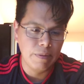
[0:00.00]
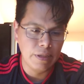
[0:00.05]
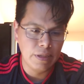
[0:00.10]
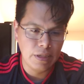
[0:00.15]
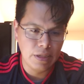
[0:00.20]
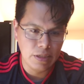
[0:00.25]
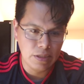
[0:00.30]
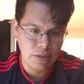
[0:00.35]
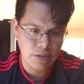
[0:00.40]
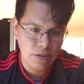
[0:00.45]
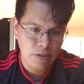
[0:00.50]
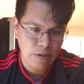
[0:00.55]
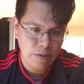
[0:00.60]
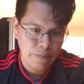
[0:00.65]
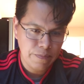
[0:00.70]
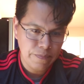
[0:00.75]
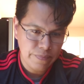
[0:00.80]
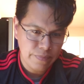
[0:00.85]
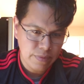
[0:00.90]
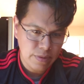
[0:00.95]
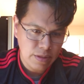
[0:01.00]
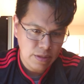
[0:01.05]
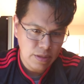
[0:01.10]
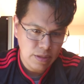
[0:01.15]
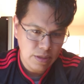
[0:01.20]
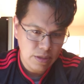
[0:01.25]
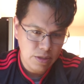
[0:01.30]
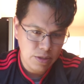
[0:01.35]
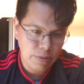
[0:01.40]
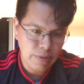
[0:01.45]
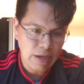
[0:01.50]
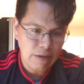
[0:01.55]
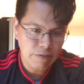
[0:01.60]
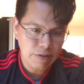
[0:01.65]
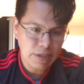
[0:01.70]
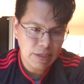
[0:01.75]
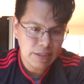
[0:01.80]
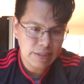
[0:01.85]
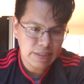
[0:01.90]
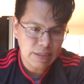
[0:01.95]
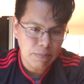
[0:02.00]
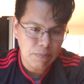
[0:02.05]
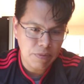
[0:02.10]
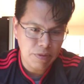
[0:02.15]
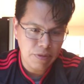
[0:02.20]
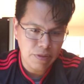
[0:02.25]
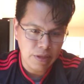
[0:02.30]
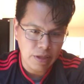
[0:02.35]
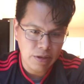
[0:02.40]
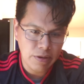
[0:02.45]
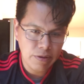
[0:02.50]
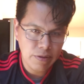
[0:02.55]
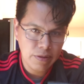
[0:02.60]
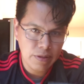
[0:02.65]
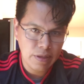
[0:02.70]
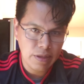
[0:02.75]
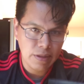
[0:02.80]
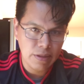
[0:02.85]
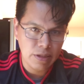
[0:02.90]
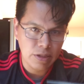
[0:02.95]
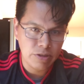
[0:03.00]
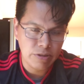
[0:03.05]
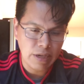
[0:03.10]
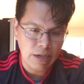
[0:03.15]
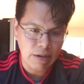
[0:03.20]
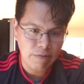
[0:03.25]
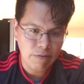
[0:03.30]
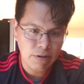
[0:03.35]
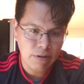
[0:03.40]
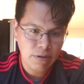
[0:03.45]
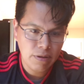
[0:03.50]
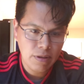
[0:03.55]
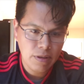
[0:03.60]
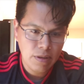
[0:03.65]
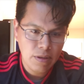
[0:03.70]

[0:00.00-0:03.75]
because you would have to get some thinner than the driver,